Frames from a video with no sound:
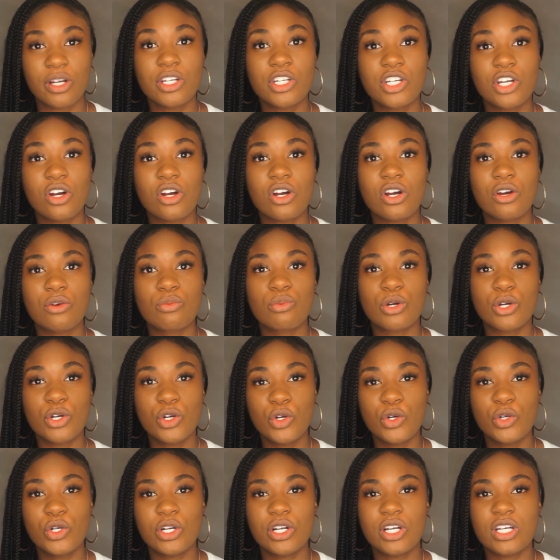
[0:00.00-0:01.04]
Your
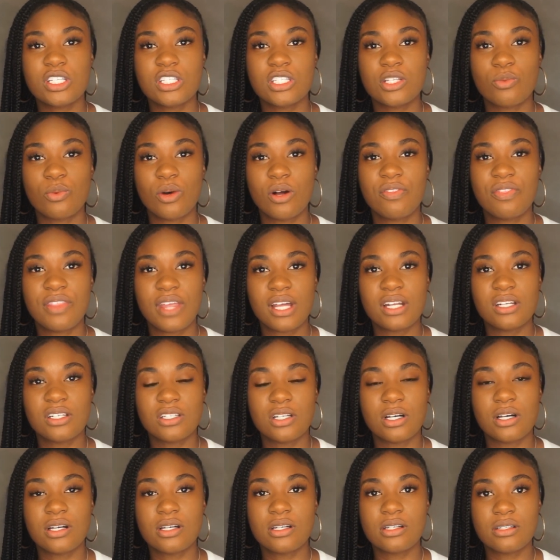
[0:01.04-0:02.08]
recruiter is the one that
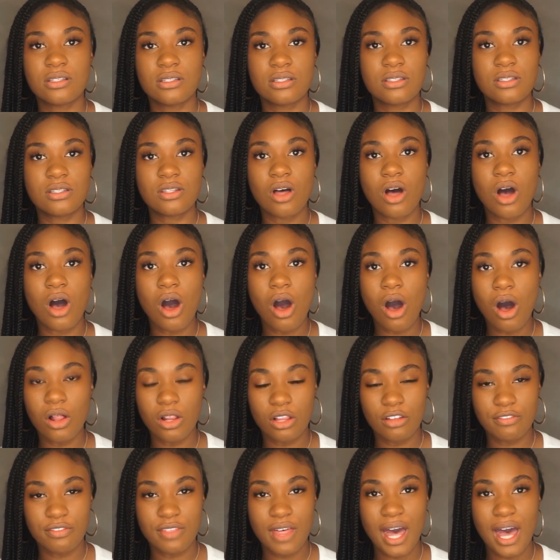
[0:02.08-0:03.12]
does all
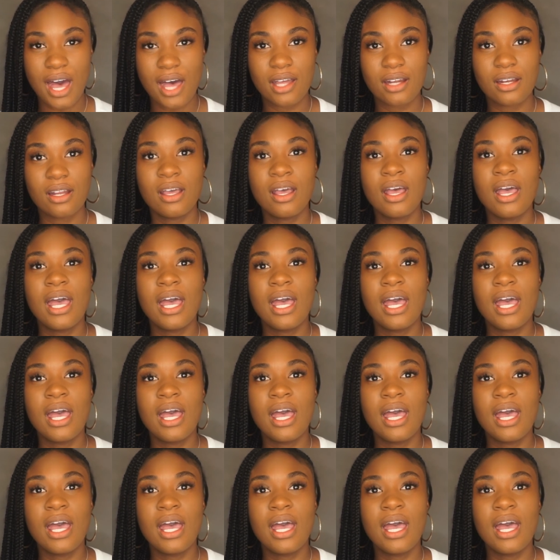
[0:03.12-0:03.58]
of that.